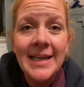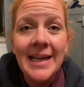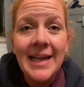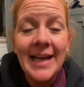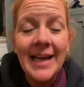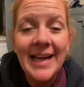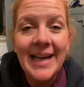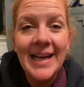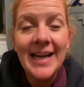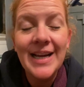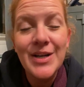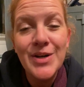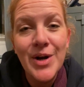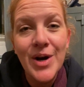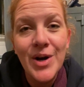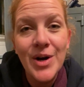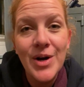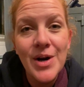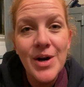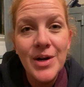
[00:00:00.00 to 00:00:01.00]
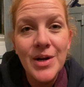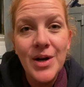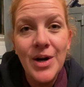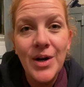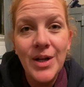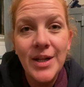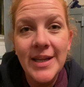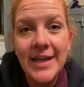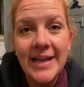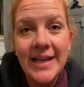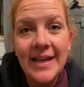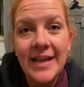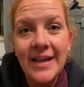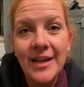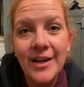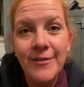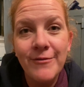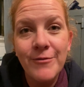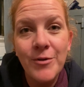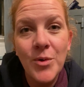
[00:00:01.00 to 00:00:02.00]
and are
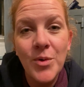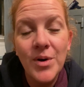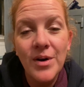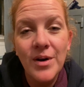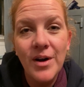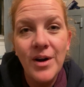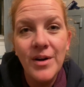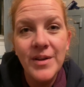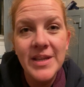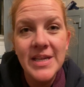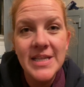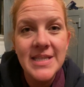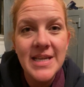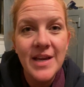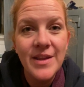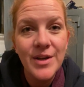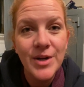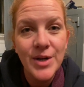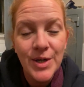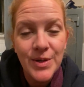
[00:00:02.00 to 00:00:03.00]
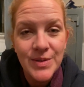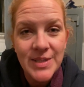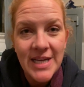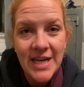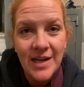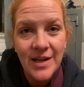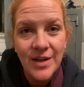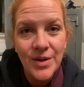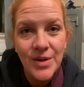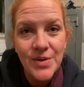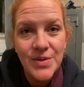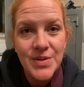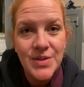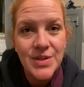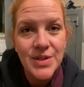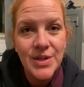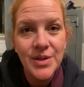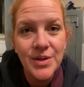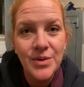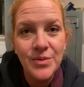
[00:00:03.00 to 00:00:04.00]
calling for all these other hotels
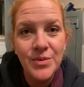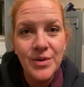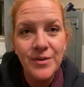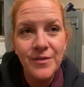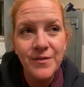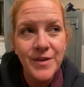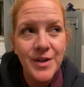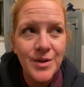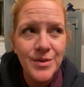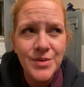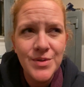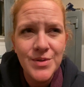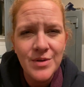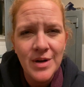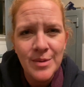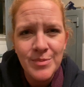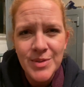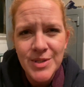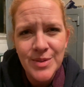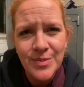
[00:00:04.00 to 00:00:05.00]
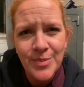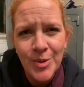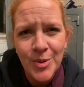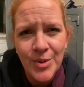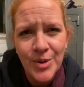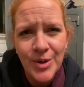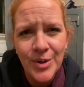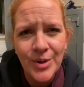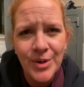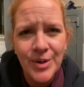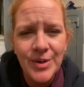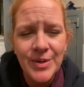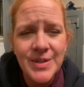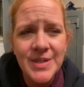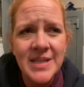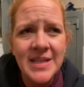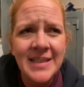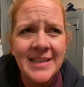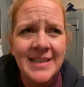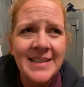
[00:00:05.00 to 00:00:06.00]
to refuse Trump
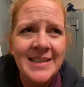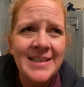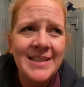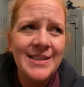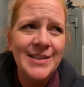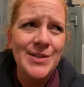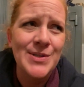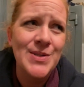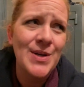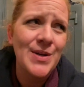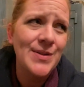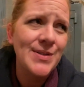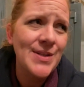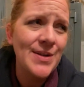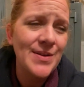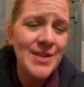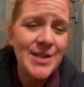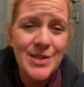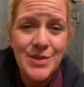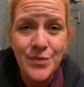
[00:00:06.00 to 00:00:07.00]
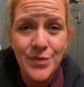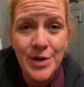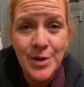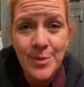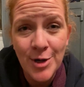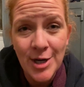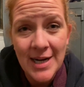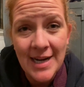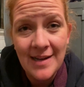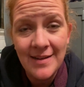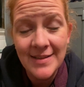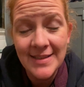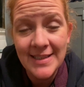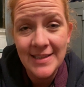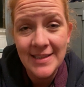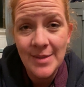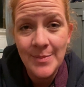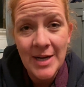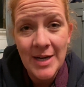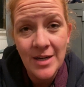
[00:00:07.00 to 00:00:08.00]
supporters. There's also this rumor out
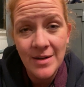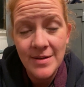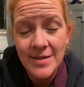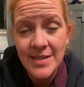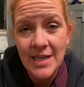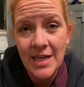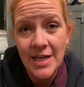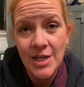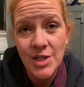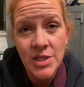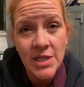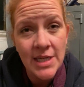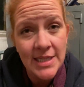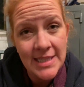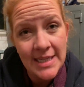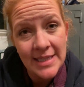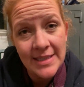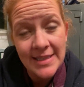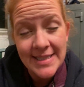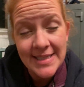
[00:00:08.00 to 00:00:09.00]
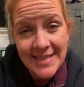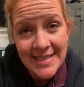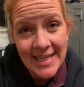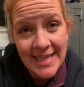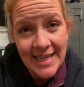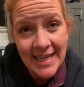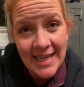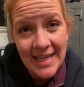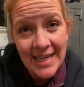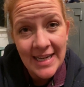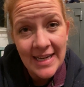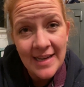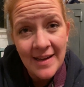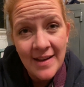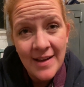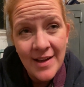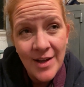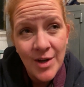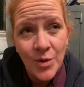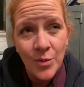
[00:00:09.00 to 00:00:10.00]
that the mayor's going to shut down the city,
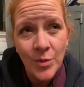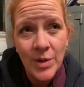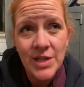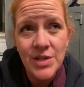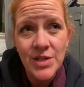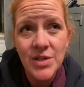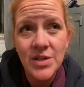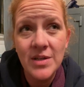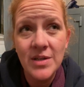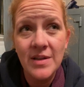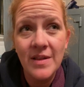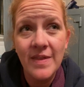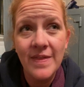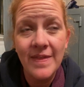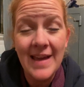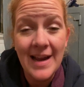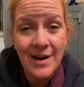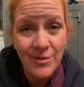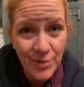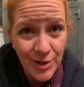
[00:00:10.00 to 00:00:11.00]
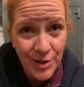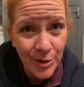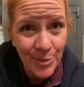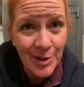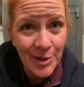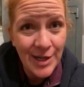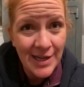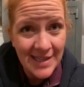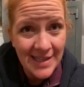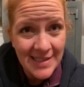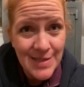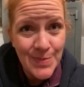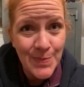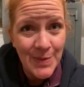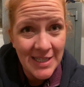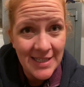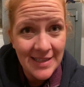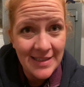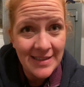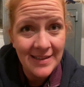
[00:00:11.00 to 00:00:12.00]
which that rumor has
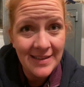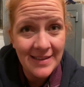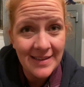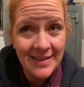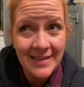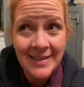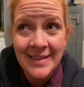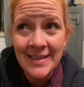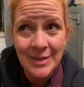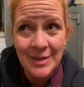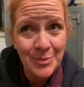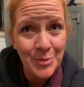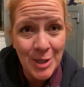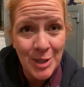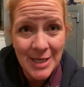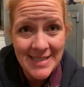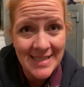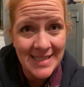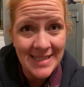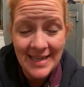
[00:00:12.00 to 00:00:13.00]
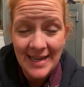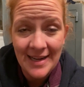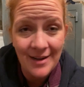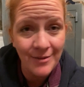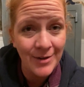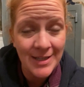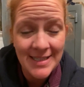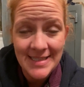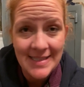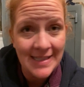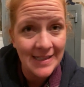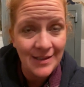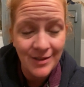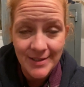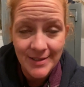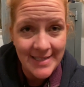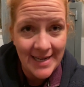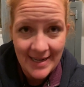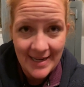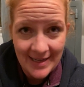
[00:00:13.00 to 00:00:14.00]
been present every
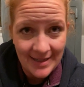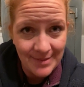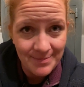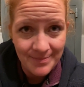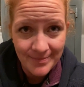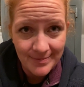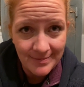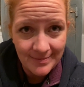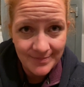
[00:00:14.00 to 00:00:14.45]
single time.